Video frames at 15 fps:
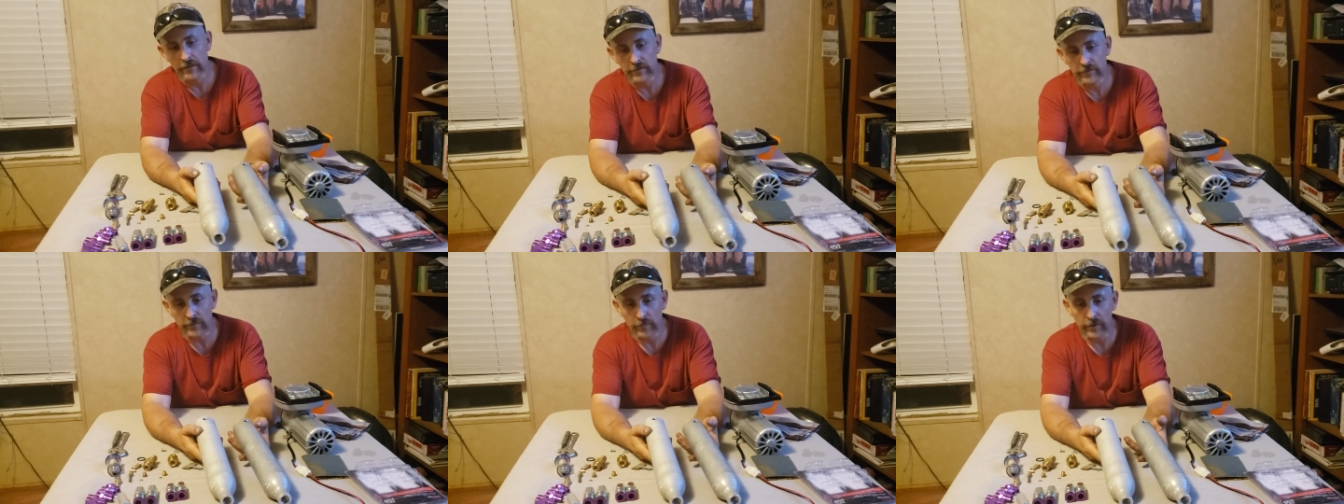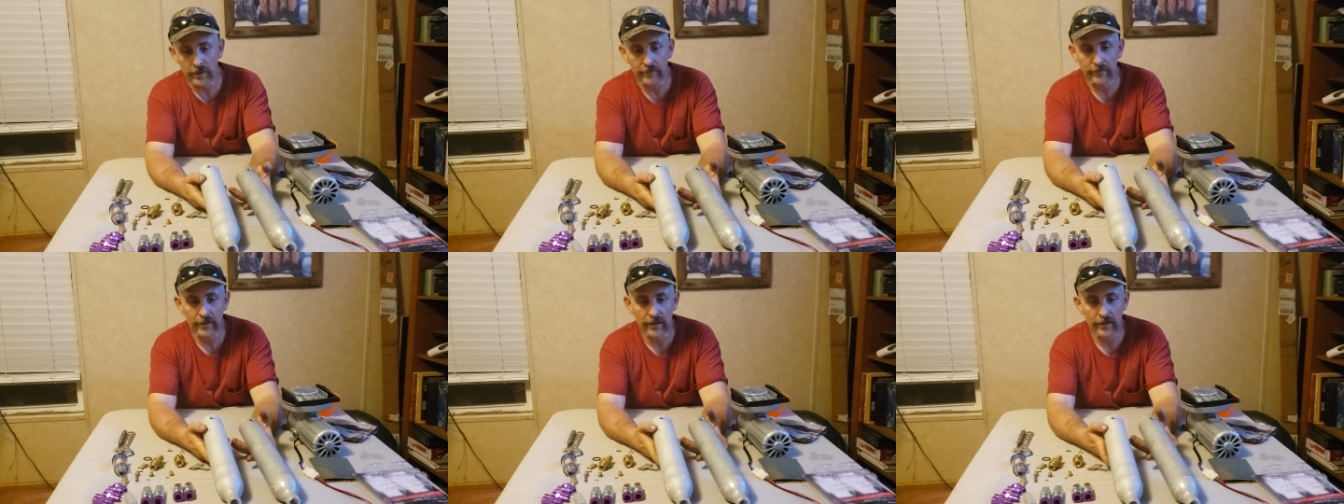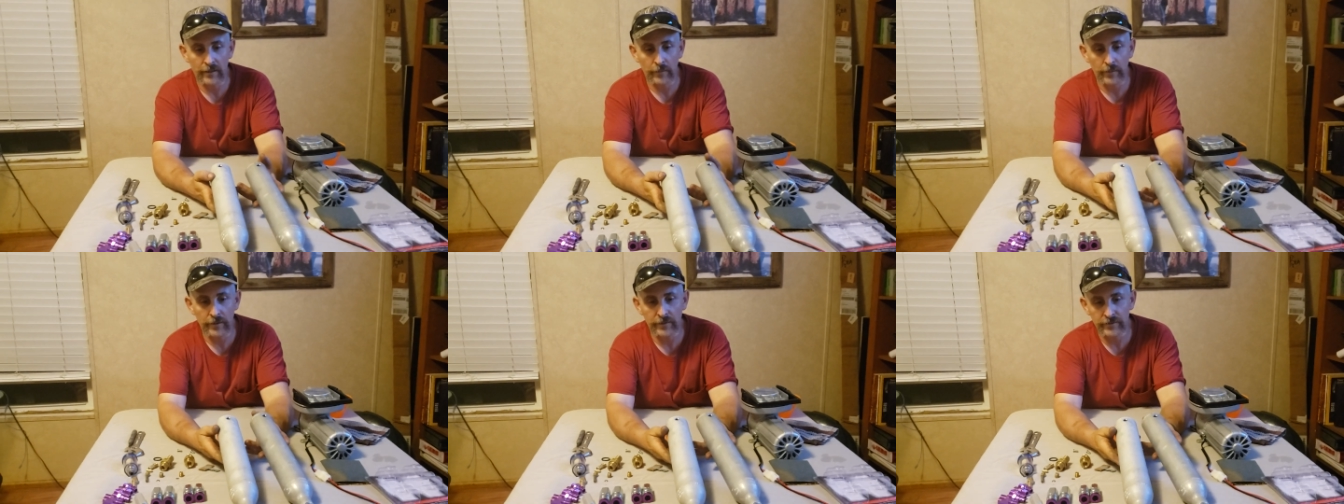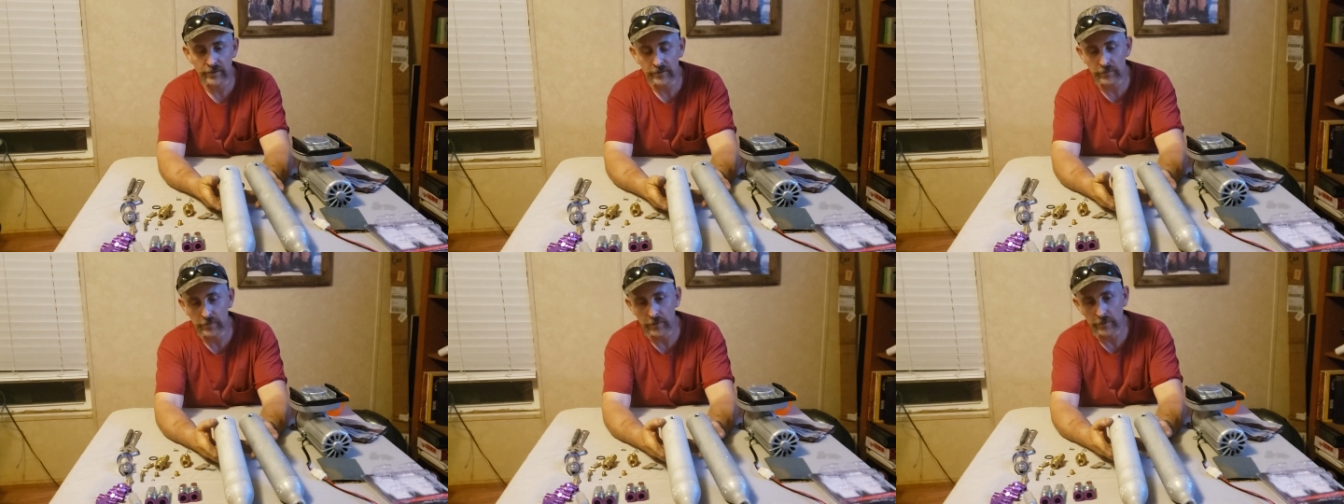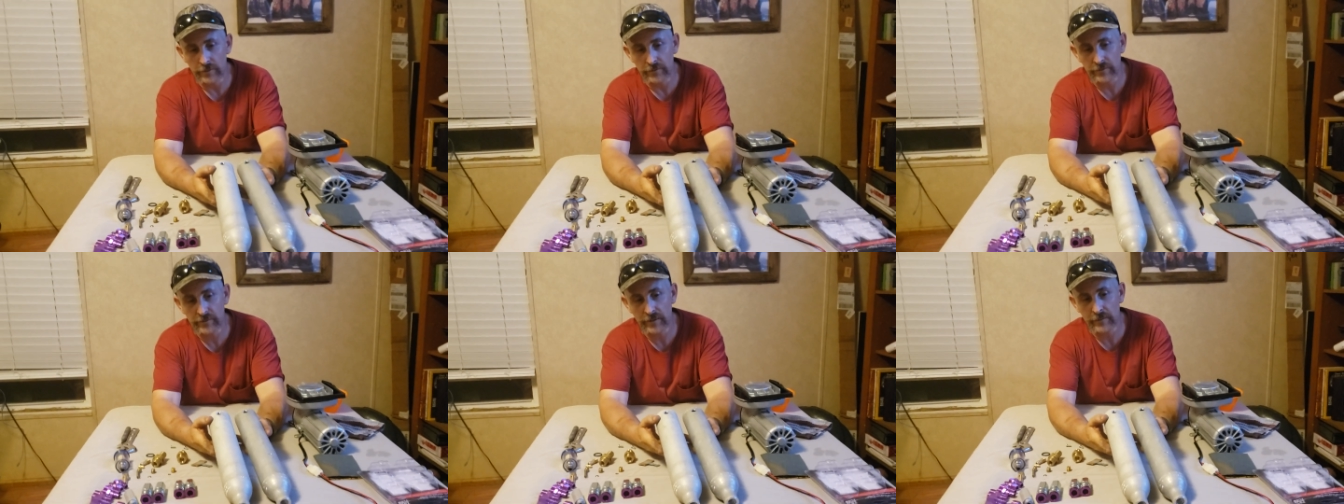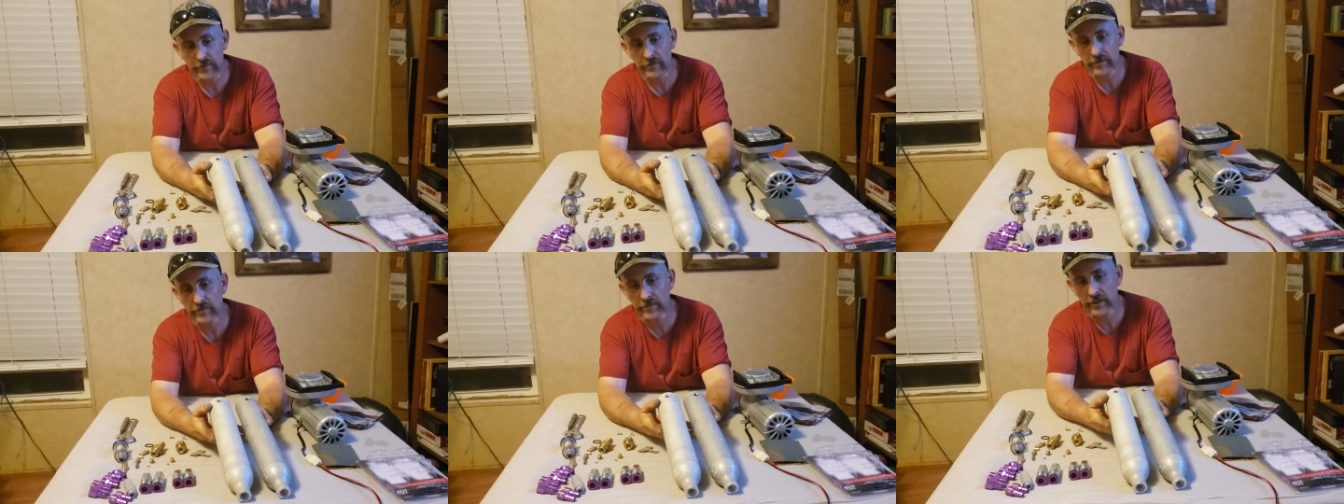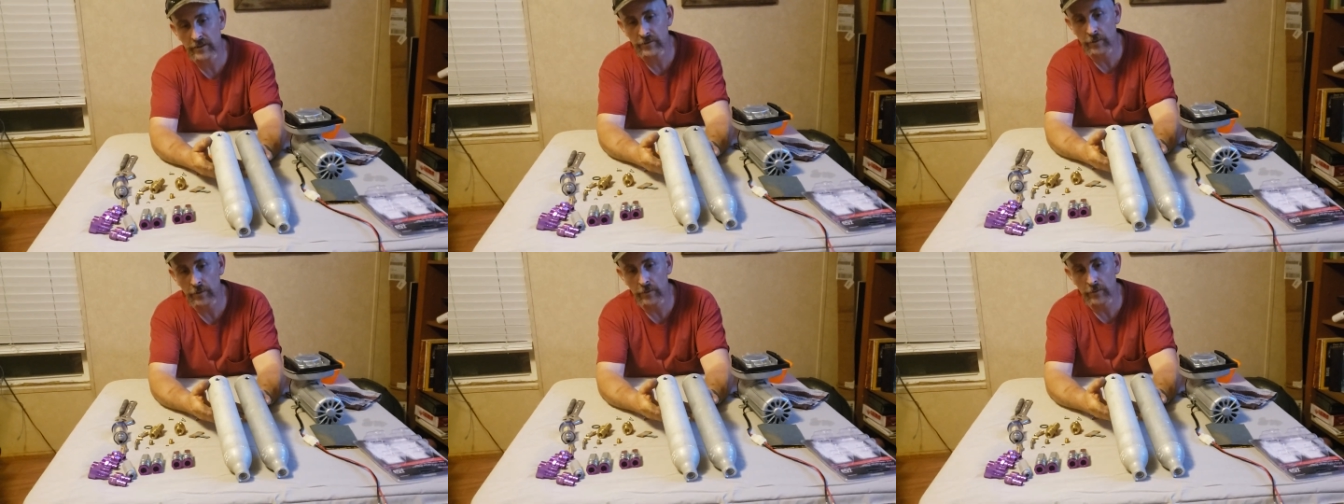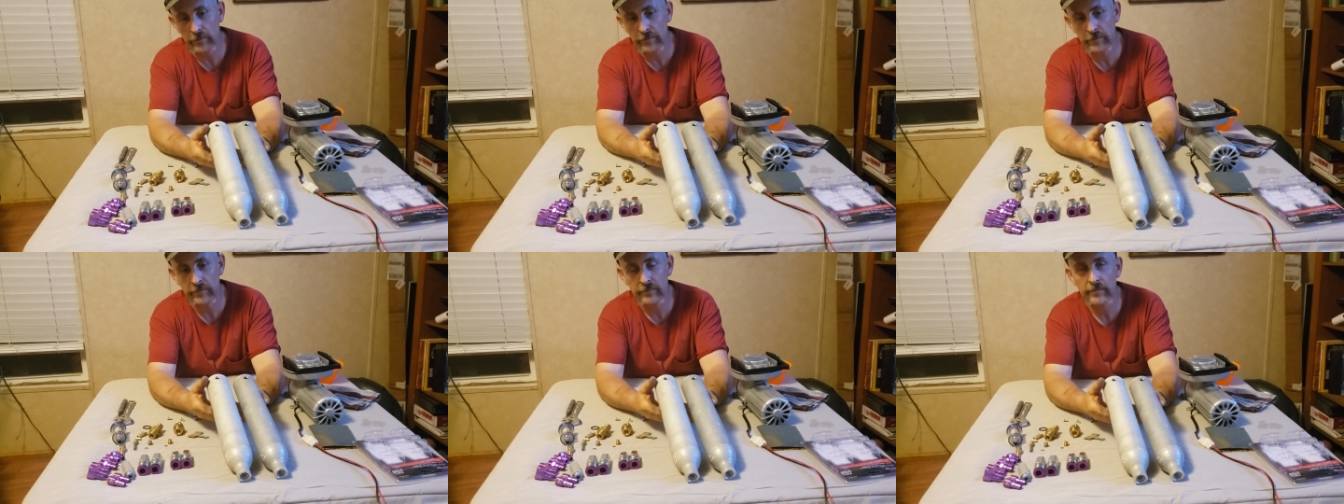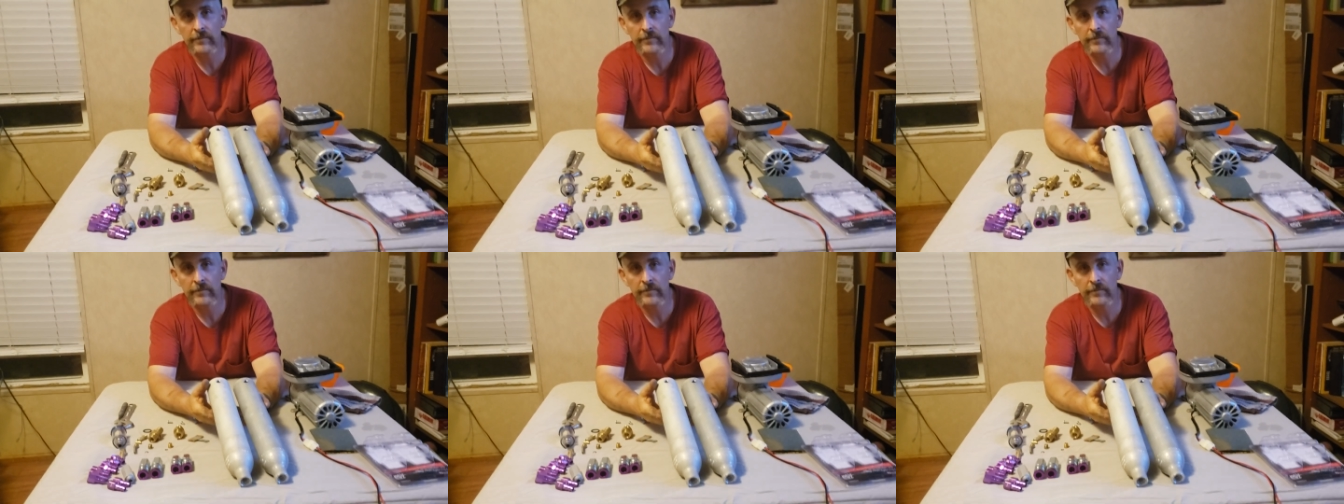So what I've got going is I drilled 7/16 holes,